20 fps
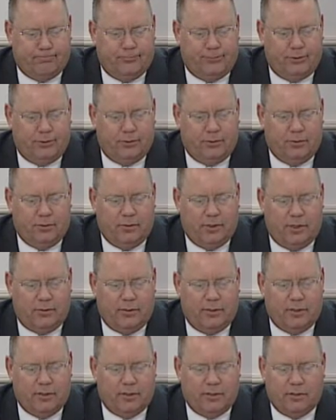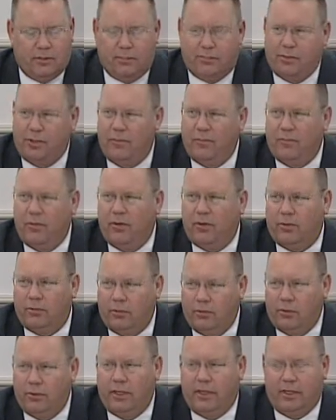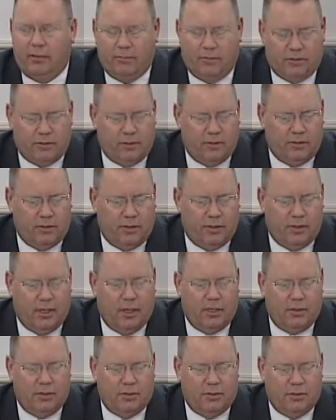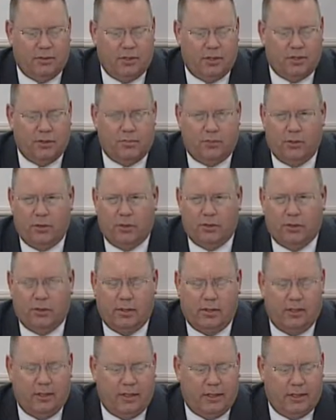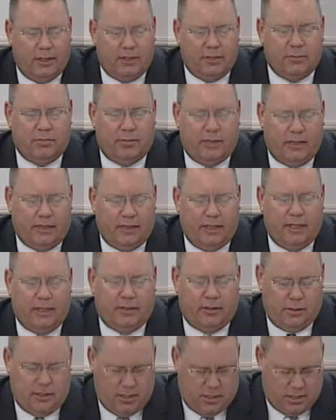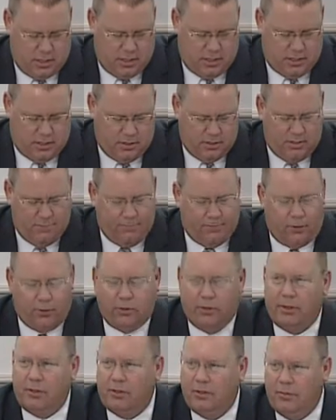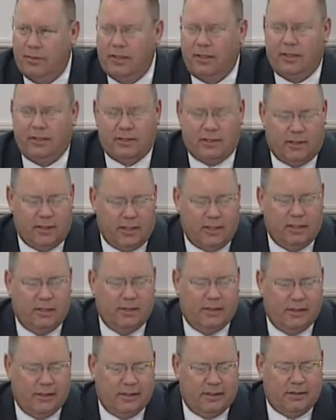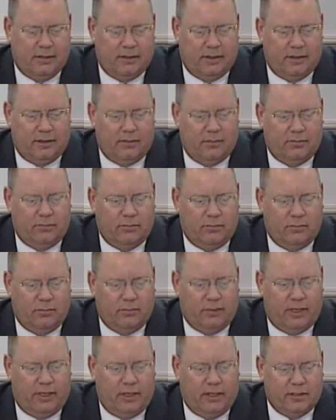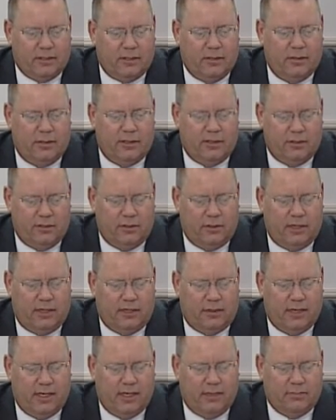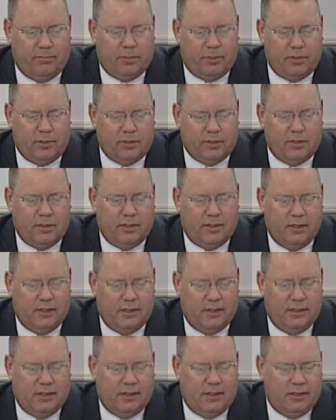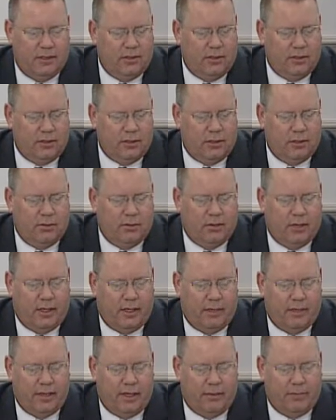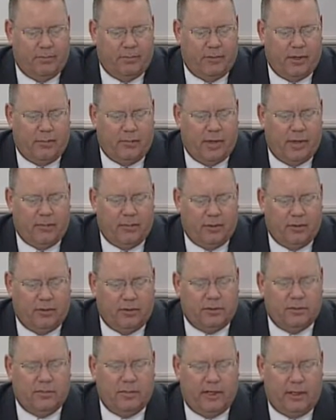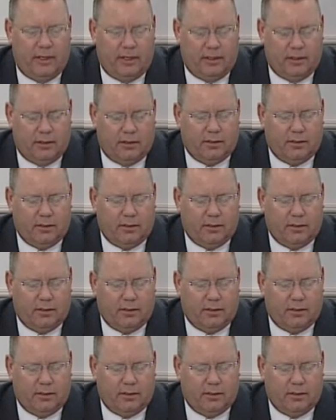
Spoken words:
Due to a recent Supreme Court ruling, Judge Ball explained that earlier in the meeting today, that he is going to need that person. So that amendment was made.